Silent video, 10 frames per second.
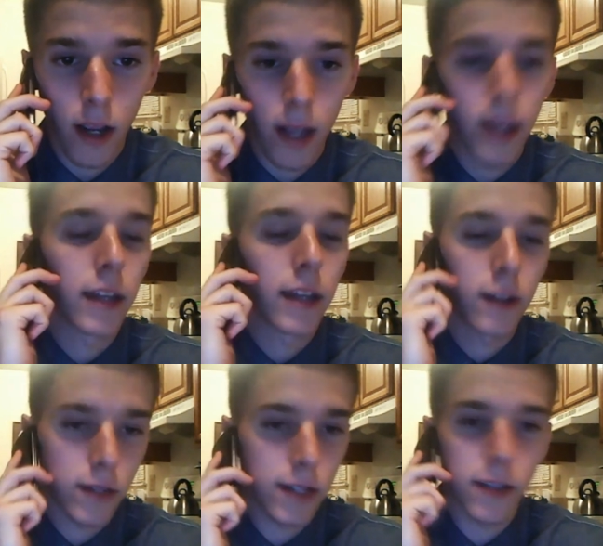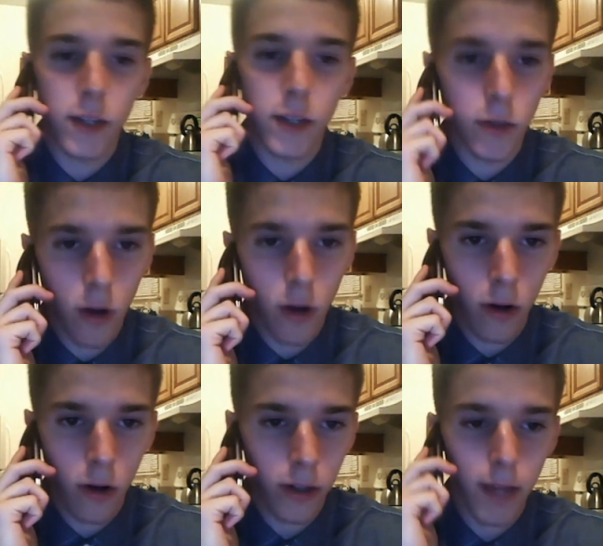Yeah, Nick says, what's
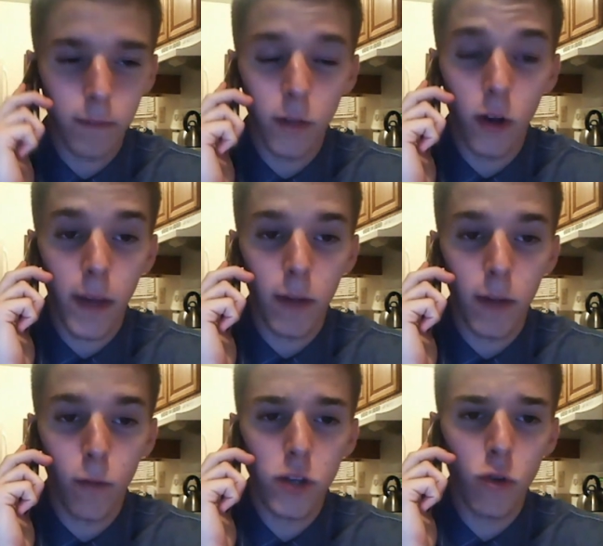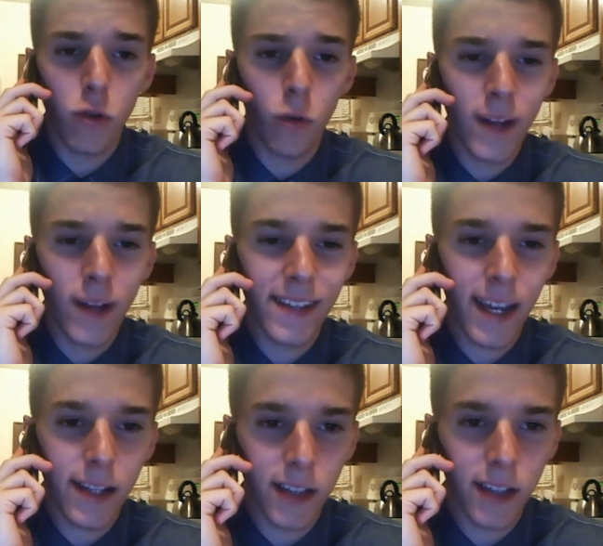going on? Yeah, look, man, what are you doing
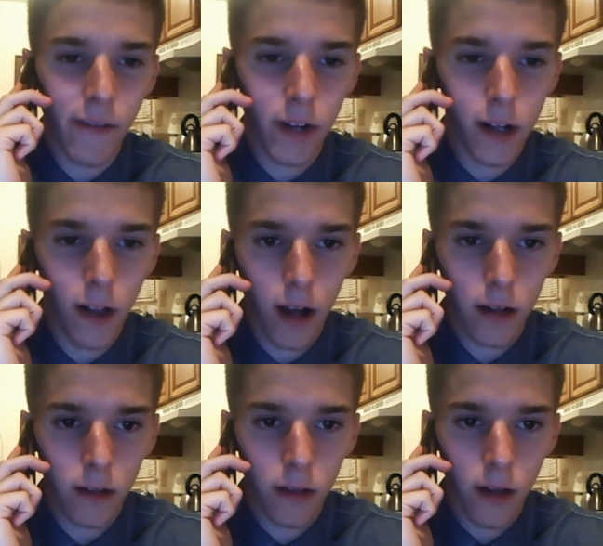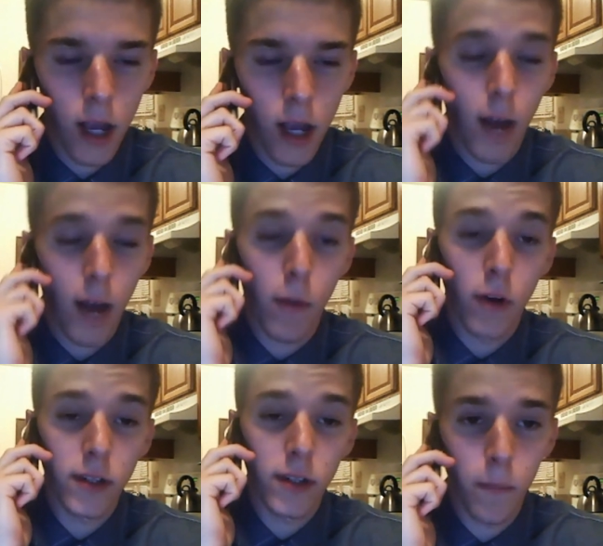Wednesday at 7 o'clock? I'm
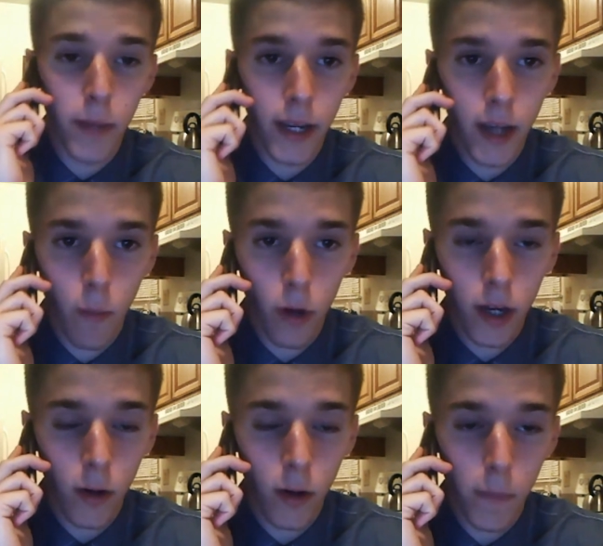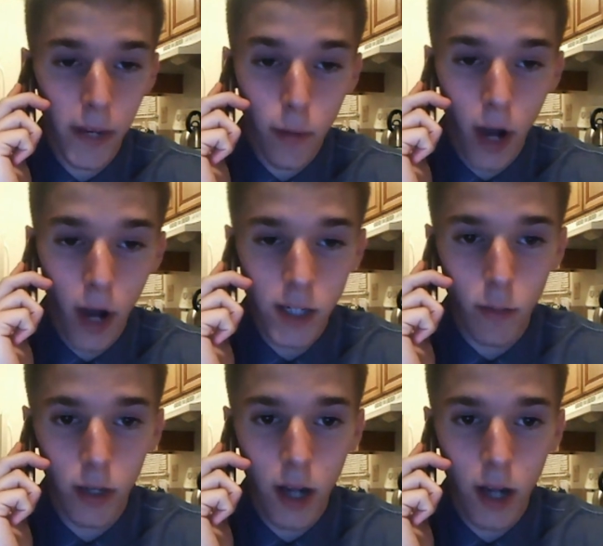on to something big. I'm working on a big
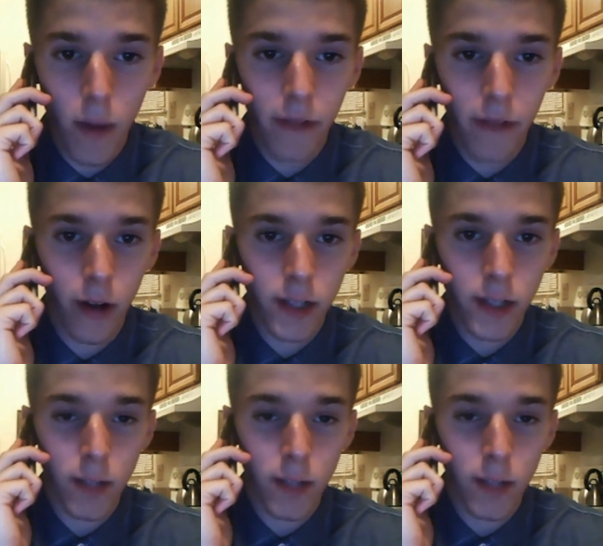project with a couple of my friends.